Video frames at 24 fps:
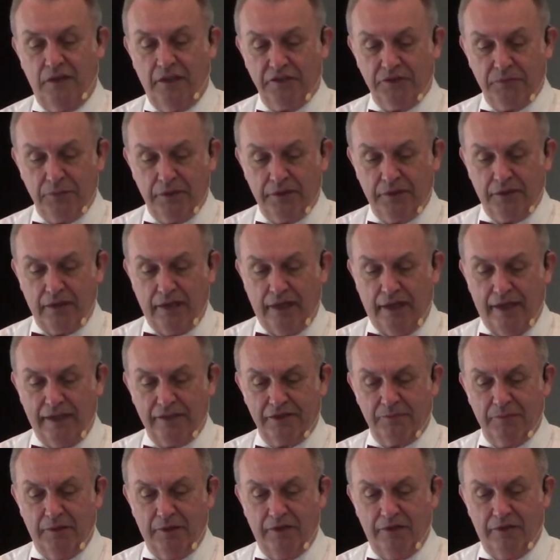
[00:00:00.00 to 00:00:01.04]
Let's read the
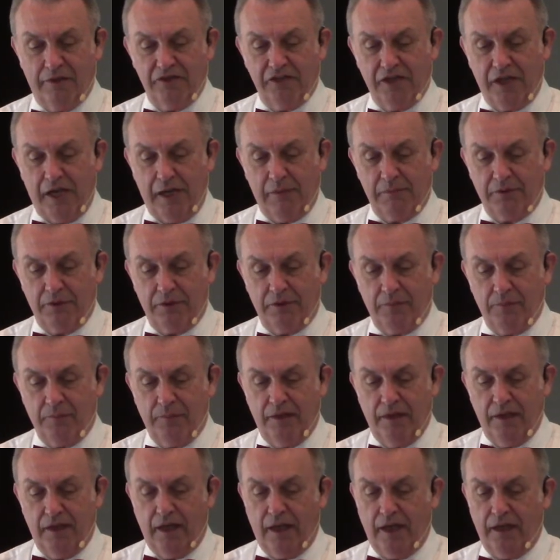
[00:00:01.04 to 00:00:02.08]
last bit of the chapter.
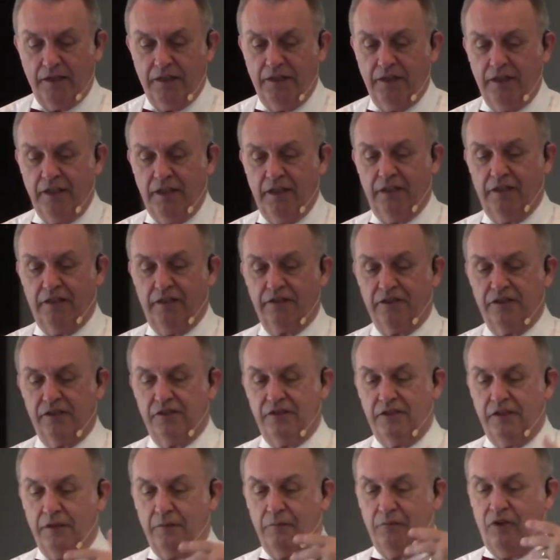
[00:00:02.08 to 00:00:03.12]
And he, this
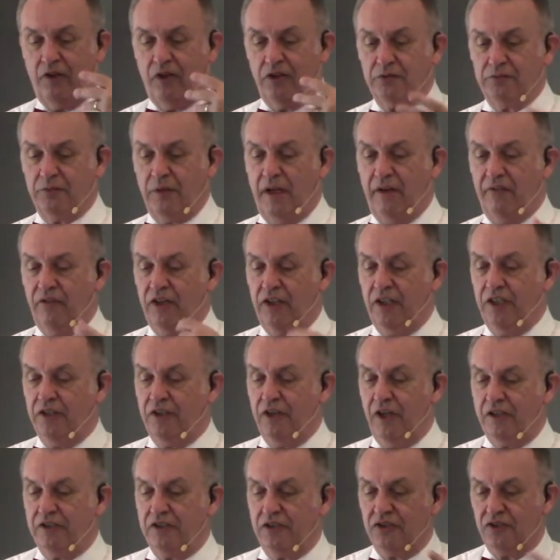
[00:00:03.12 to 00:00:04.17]
is the false prophet,
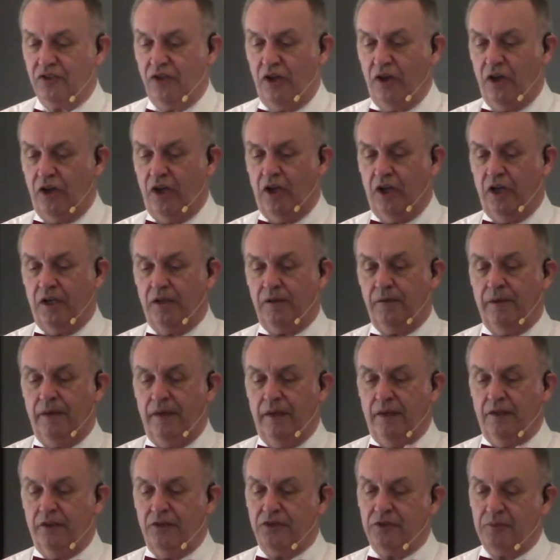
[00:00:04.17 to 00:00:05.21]
he causes
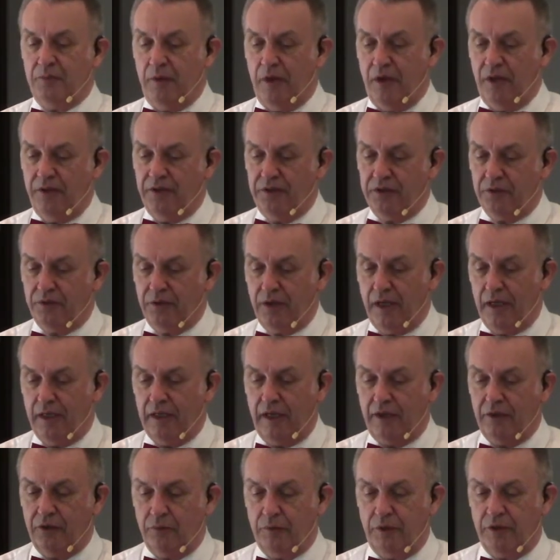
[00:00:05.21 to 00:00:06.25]
all, the small and the
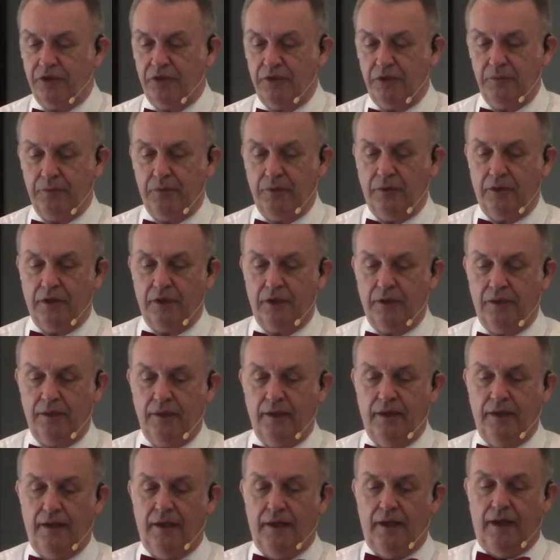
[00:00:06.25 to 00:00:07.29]
great, and the rich and the
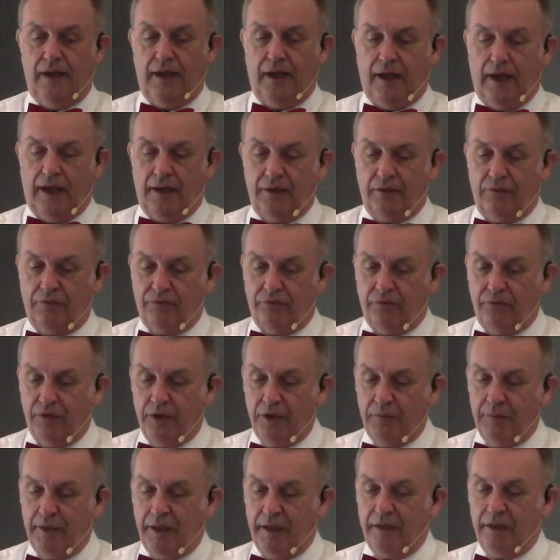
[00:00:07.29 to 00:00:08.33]
poor, and the
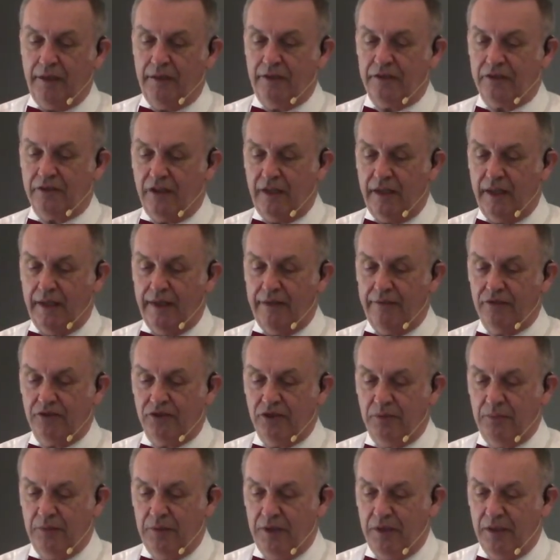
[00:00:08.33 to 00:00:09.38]
free men and the
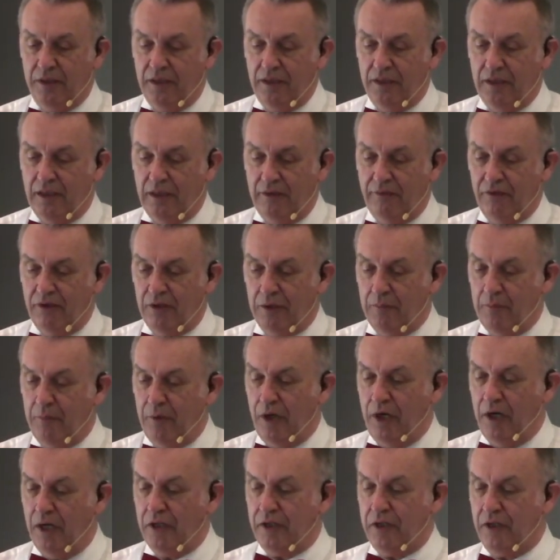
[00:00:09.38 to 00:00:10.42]
slaves, to be given a
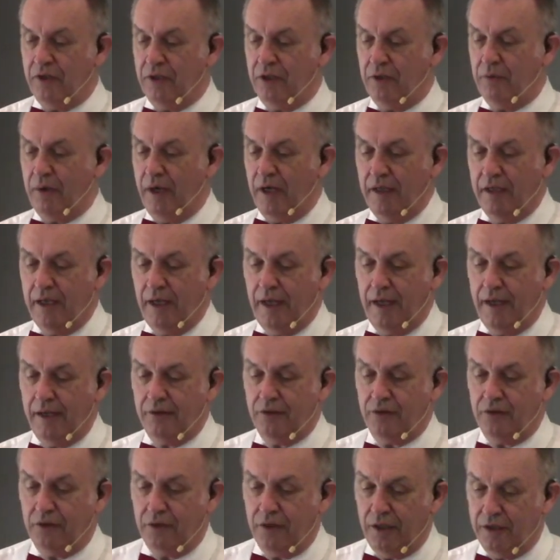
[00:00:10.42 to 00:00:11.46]
mark on their right
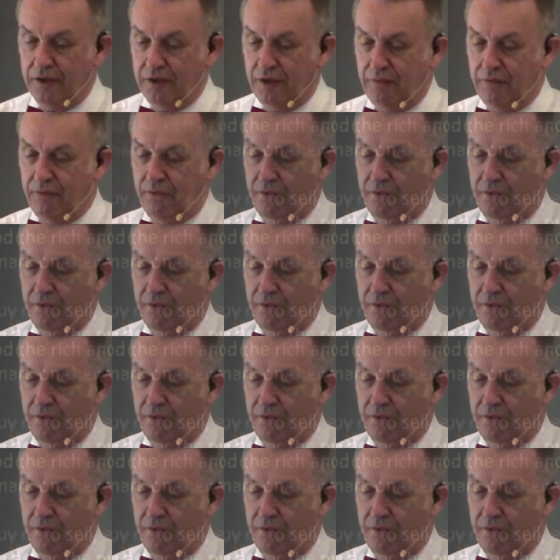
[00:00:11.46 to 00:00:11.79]
hand or on